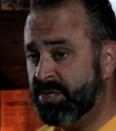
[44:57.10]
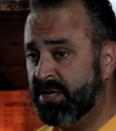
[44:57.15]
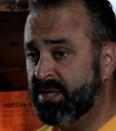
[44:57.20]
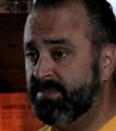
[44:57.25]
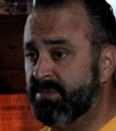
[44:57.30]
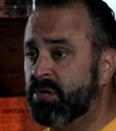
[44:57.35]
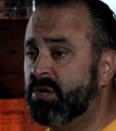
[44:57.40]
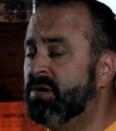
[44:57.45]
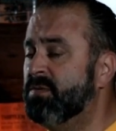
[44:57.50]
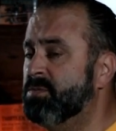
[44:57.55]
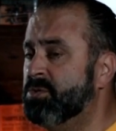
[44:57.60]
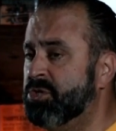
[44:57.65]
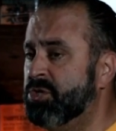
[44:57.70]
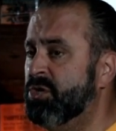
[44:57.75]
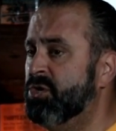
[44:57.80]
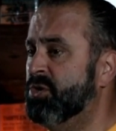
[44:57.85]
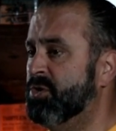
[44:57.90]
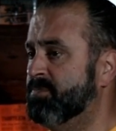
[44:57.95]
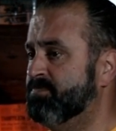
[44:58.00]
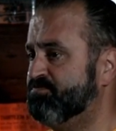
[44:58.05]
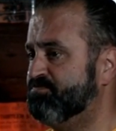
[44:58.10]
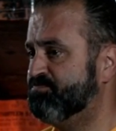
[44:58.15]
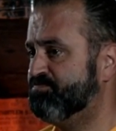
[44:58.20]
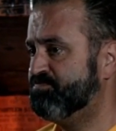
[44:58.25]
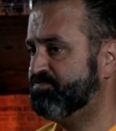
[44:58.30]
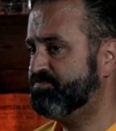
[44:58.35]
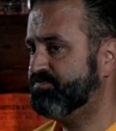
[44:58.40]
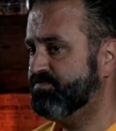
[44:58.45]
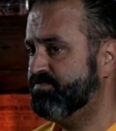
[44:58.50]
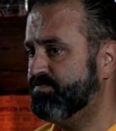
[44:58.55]
in the book of Jude.
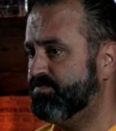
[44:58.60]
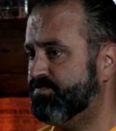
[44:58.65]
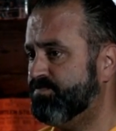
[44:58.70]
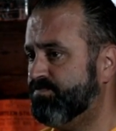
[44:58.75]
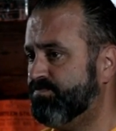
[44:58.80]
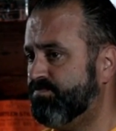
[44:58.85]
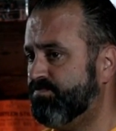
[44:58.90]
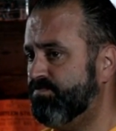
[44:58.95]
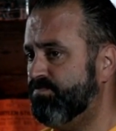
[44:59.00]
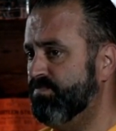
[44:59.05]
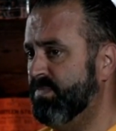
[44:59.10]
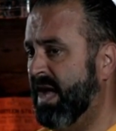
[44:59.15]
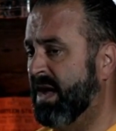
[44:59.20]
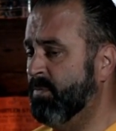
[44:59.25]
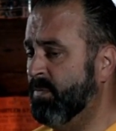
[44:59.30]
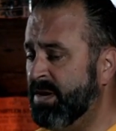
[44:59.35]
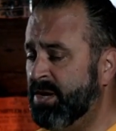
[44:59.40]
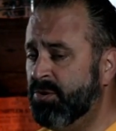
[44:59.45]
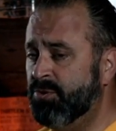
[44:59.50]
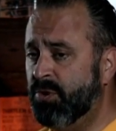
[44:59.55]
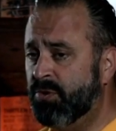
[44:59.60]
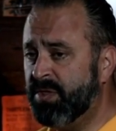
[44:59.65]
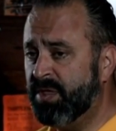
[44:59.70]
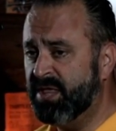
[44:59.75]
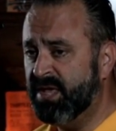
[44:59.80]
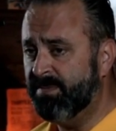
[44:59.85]
And we do know that the